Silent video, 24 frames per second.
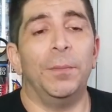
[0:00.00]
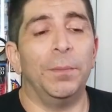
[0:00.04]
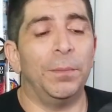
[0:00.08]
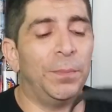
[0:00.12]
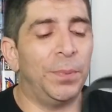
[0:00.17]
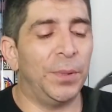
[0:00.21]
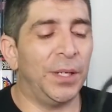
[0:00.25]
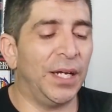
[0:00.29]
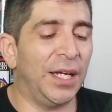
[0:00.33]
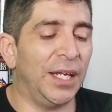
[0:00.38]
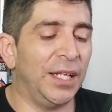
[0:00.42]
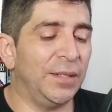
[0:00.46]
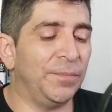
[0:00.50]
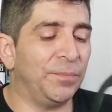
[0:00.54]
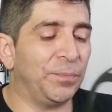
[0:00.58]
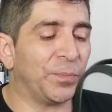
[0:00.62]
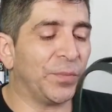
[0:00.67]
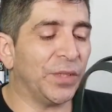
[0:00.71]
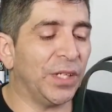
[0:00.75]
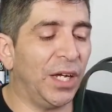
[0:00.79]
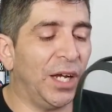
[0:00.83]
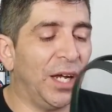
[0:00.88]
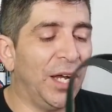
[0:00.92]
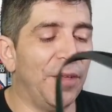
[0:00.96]
but
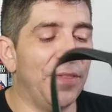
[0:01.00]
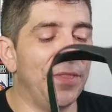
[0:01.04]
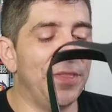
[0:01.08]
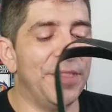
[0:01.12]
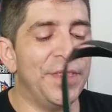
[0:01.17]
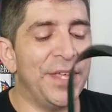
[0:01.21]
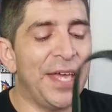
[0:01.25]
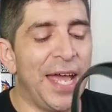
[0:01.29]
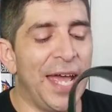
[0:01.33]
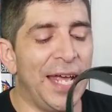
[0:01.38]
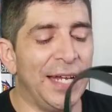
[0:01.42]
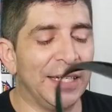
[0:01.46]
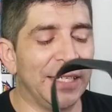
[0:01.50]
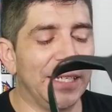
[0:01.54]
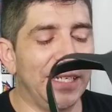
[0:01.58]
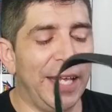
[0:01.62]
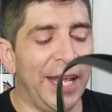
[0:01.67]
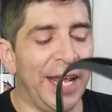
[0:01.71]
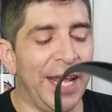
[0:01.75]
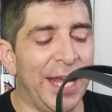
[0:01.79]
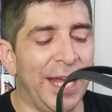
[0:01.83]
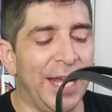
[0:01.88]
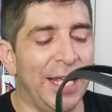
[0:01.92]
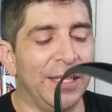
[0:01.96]
that
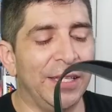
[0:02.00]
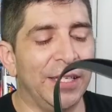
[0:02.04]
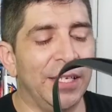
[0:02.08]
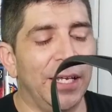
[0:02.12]
can